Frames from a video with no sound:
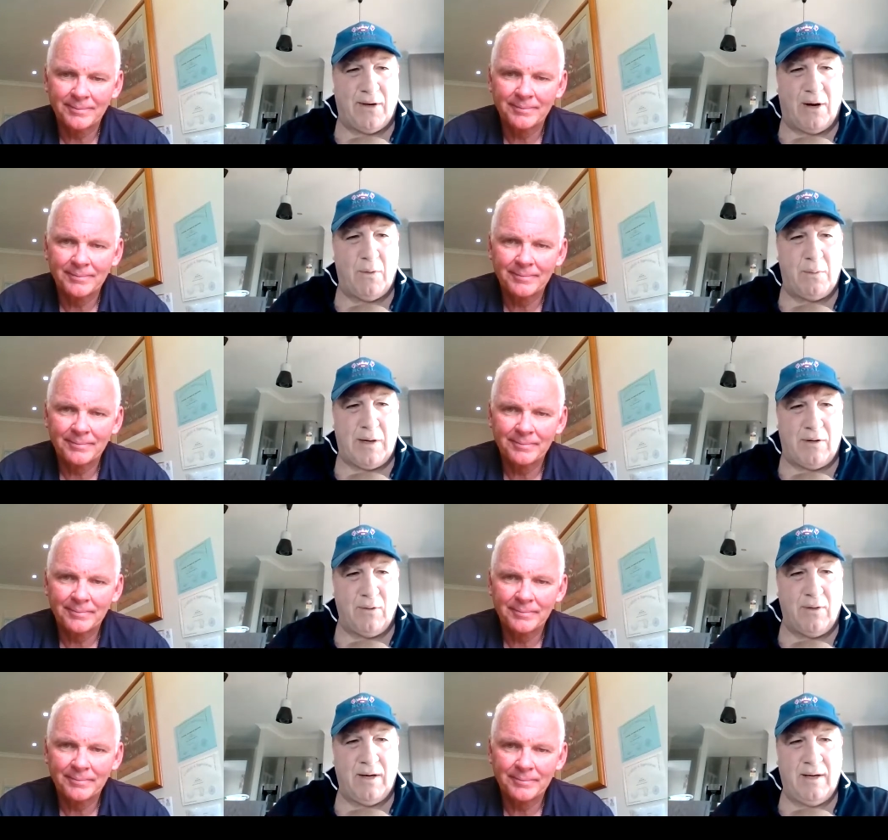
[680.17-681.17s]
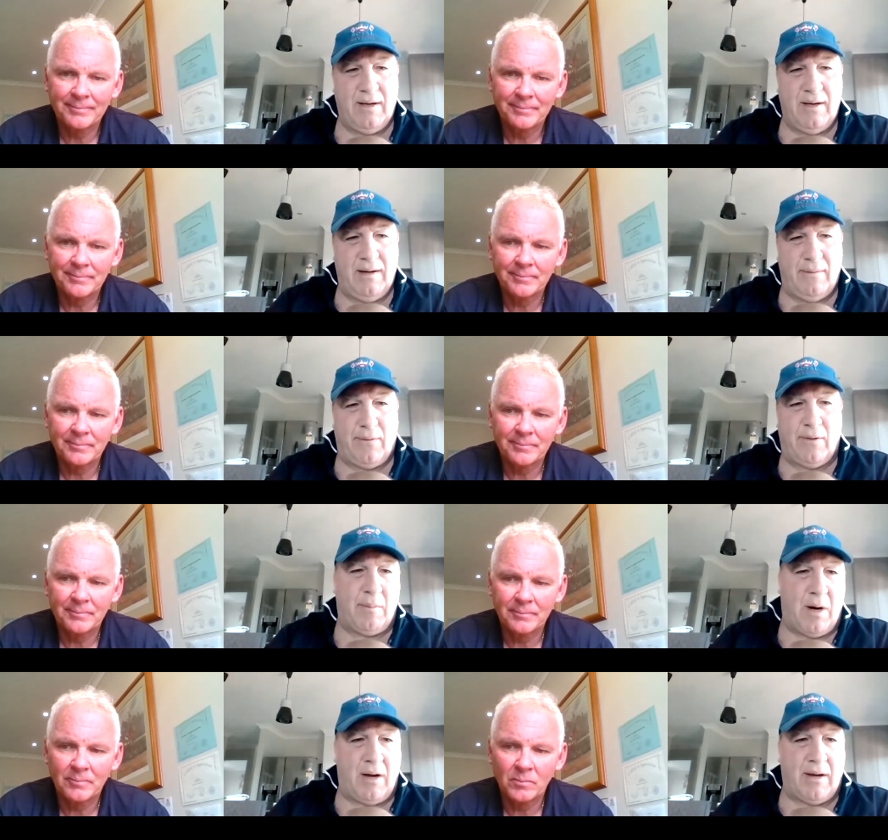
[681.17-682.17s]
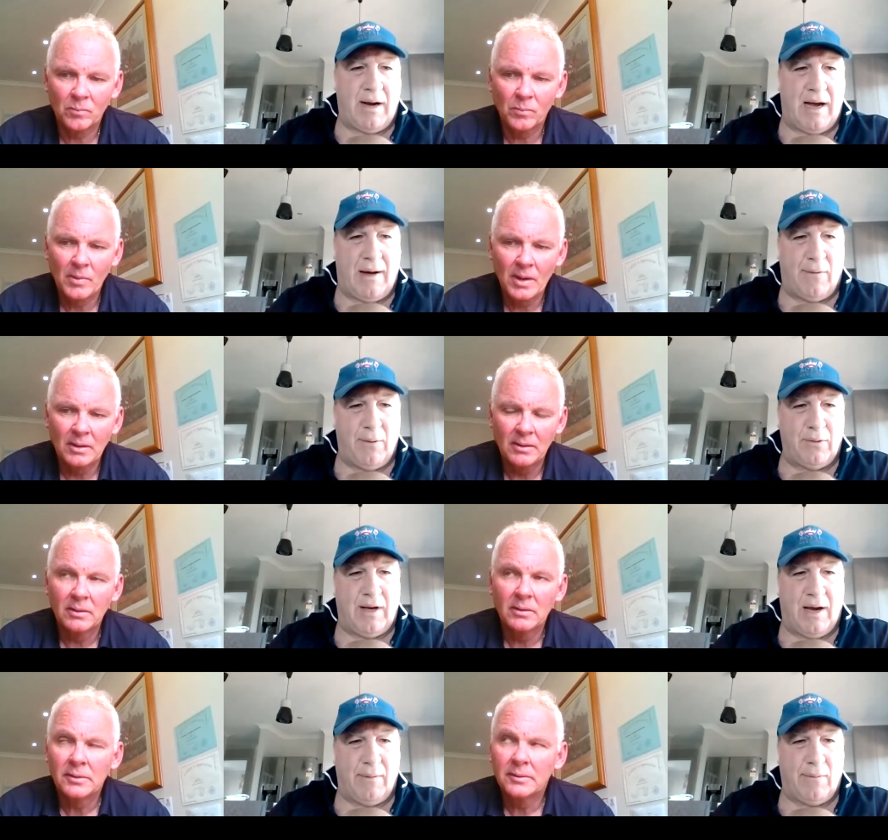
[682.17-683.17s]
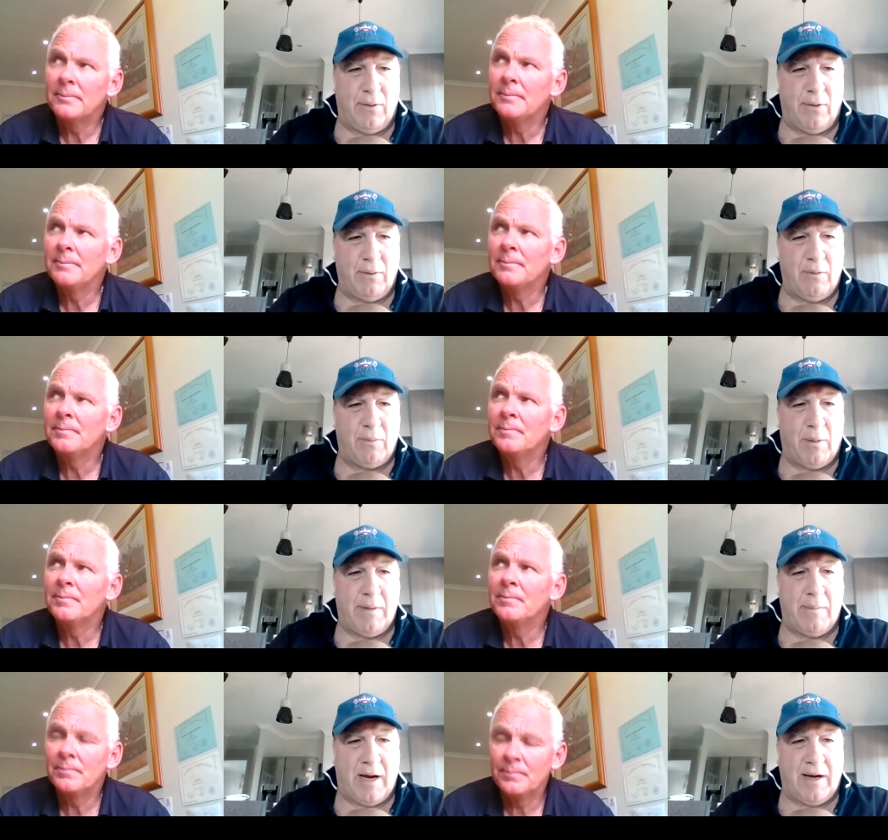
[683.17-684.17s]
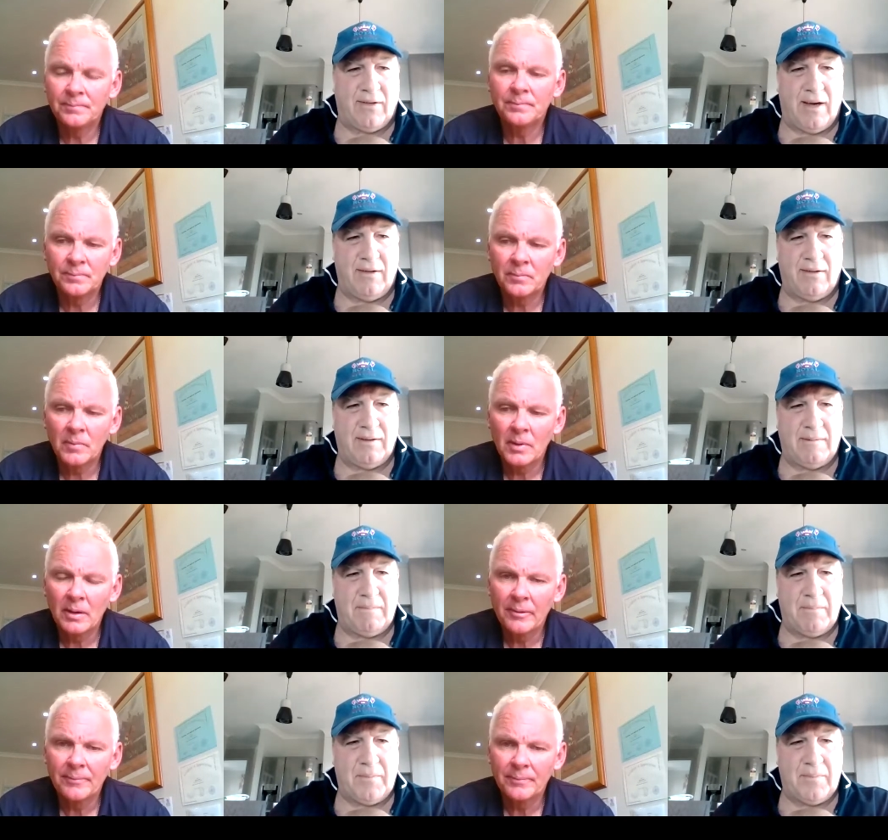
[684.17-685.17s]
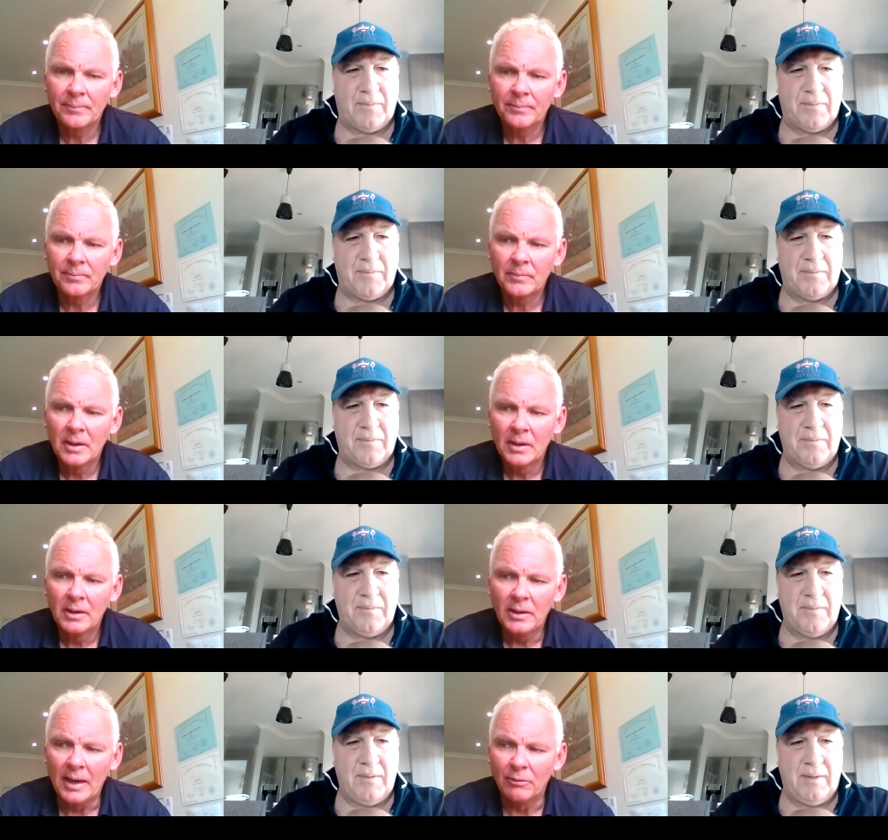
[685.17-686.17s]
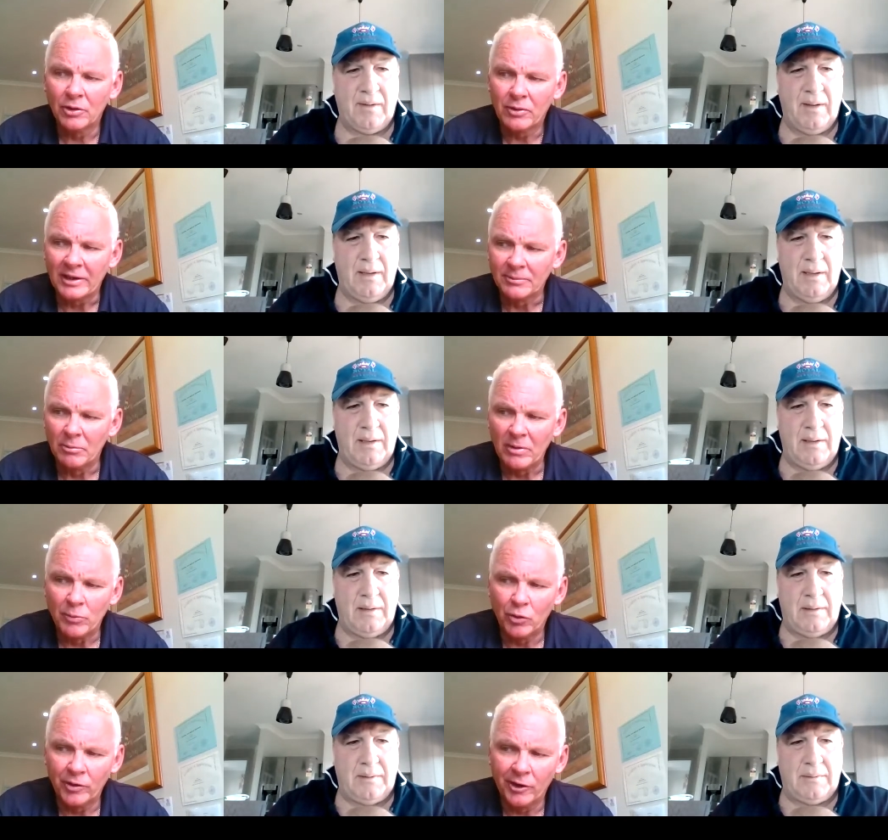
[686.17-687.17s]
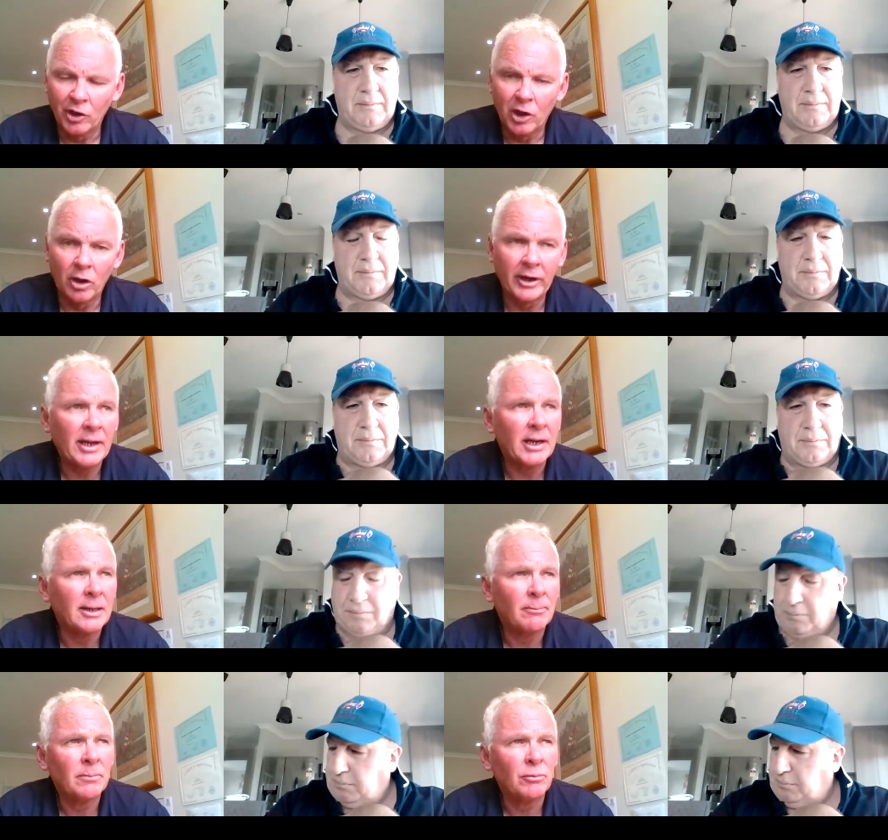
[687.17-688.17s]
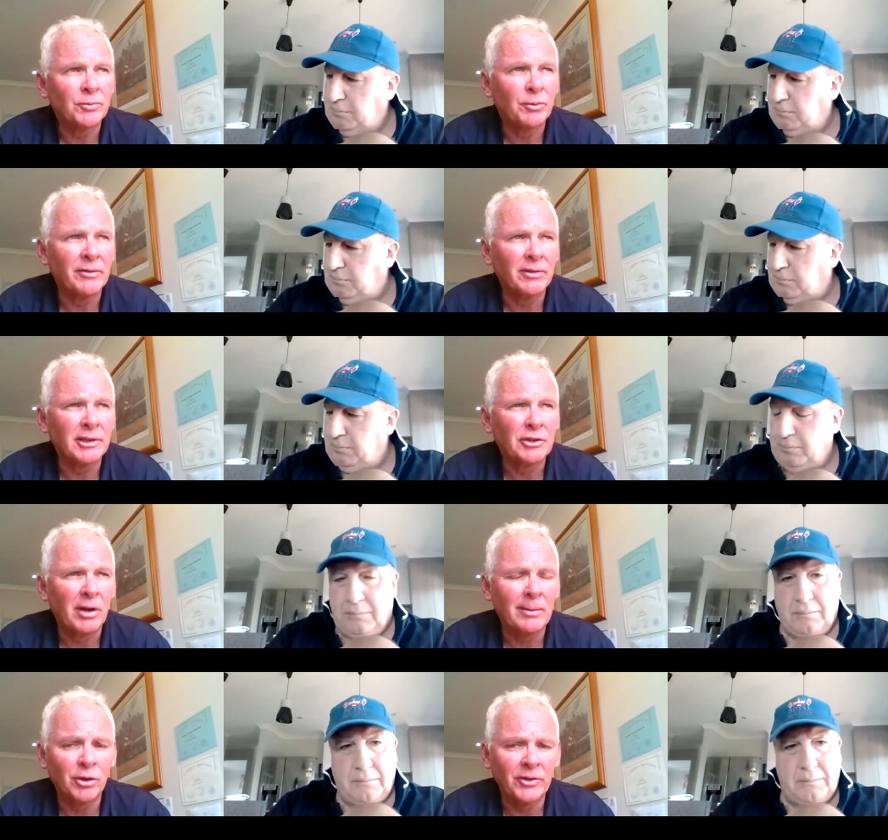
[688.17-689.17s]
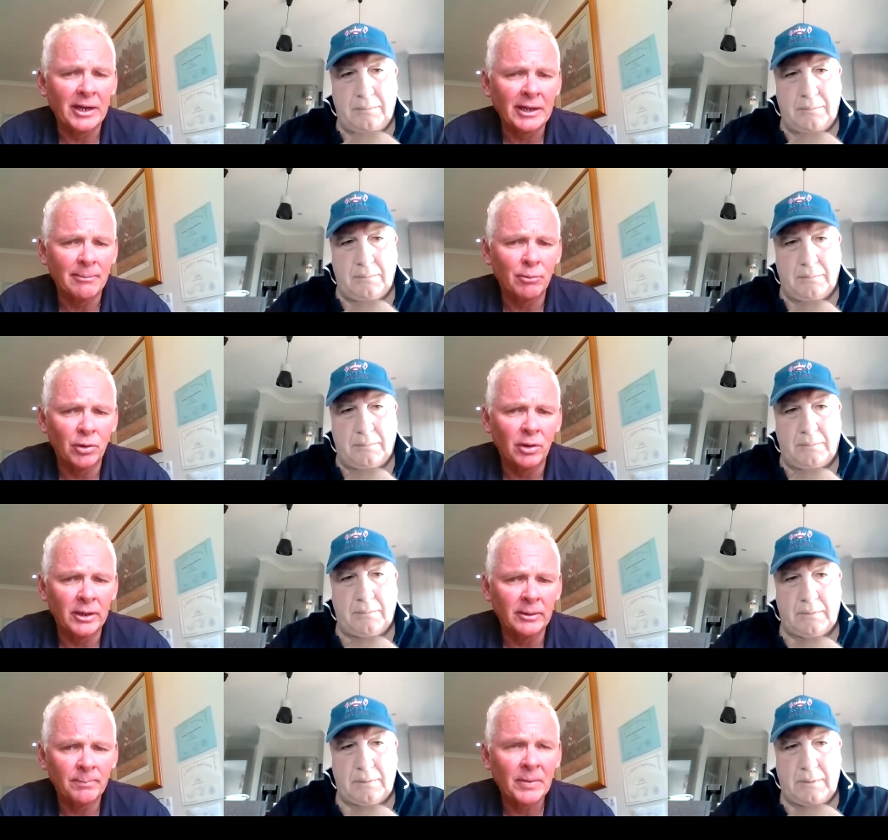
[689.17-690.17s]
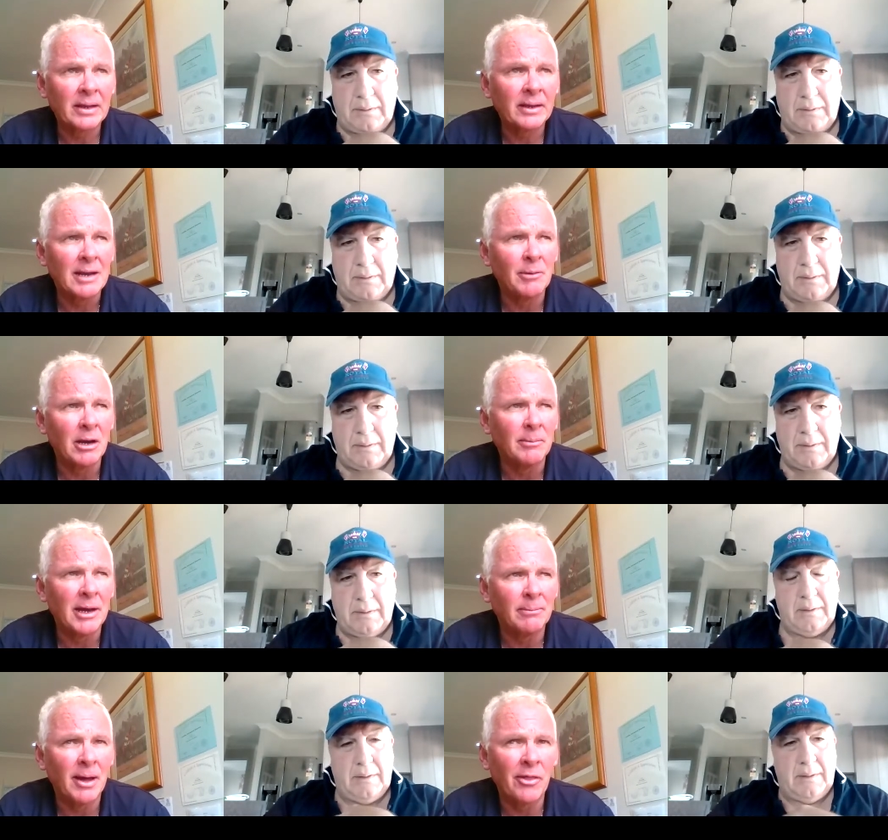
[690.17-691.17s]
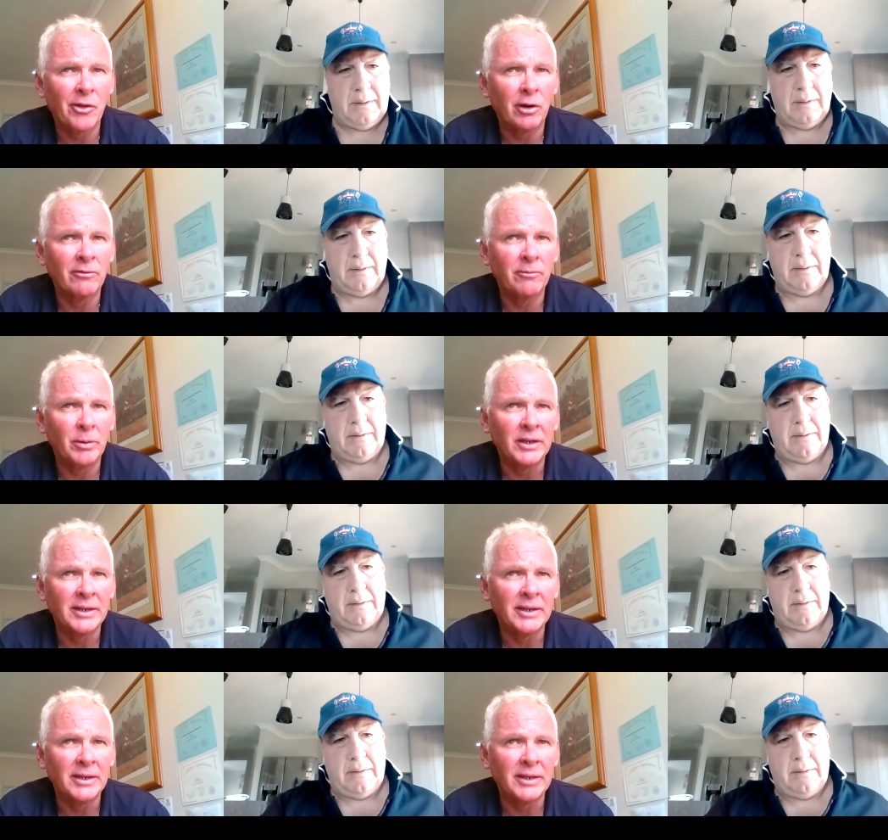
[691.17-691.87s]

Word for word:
Speaker 1: result will be good for a mile and a half horse going forward, which probably makes sense.
Speaker 2: Yeah, well, Craxman we bought online, um, was previously trained by Danny O'Brien, came home, had a month off, been